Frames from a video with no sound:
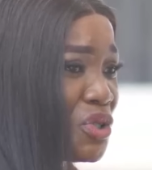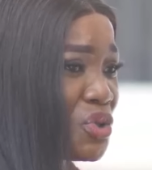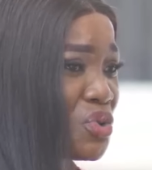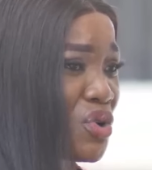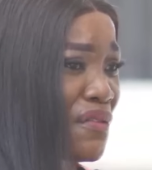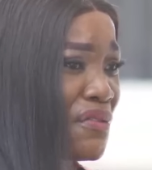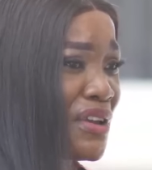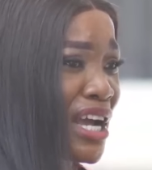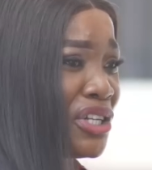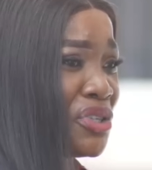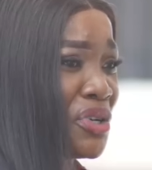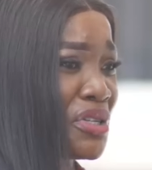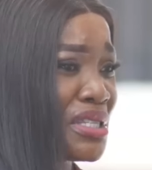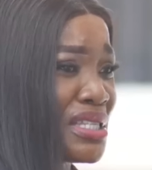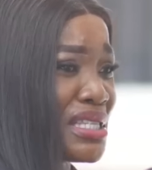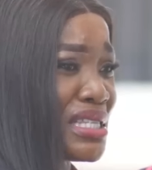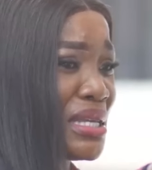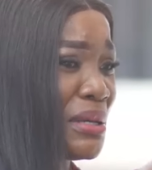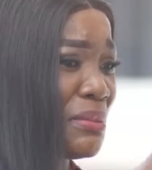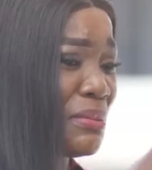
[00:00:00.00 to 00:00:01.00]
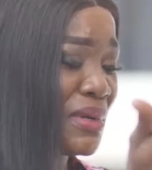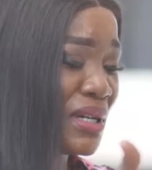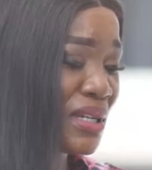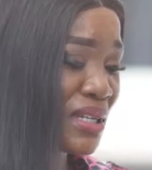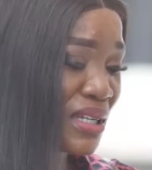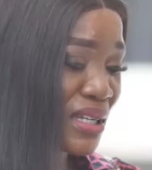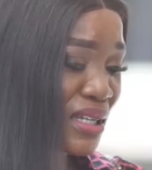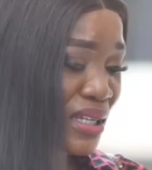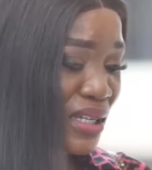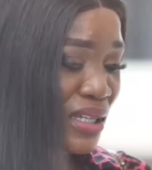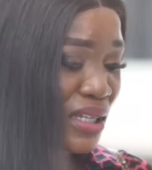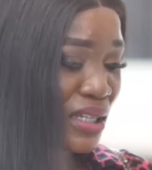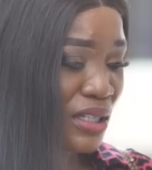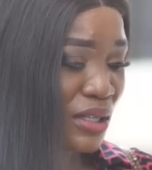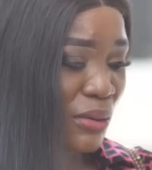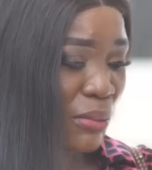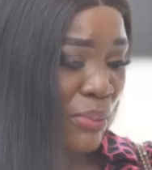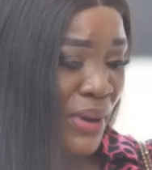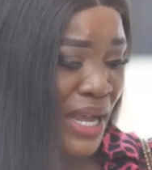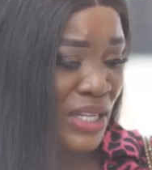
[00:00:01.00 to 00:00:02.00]
Two of you are not the same.
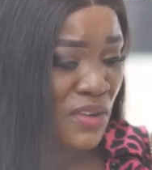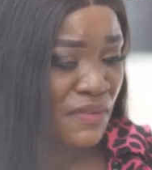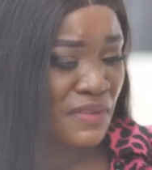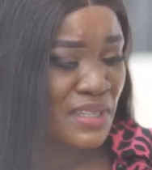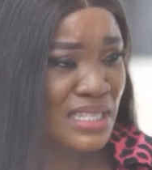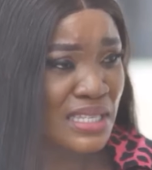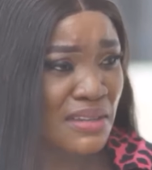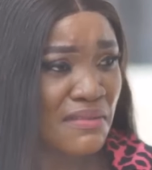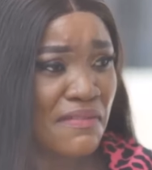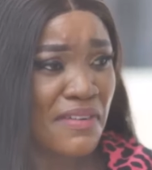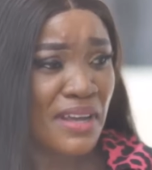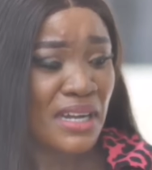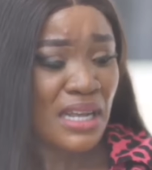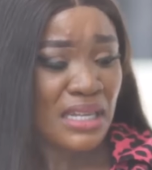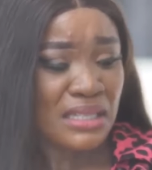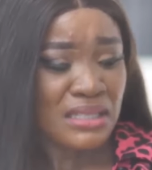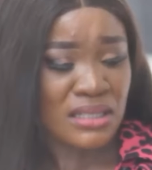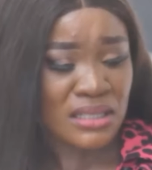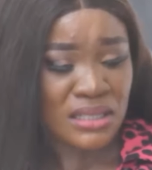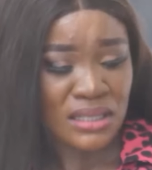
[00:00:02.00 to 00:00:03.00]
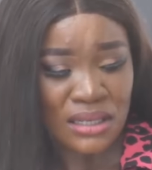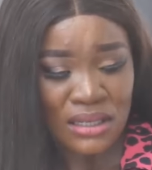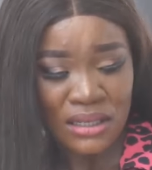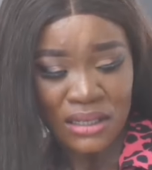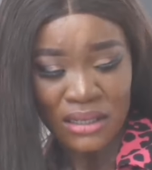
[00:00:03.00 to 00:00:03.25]
Bears of the same feathers.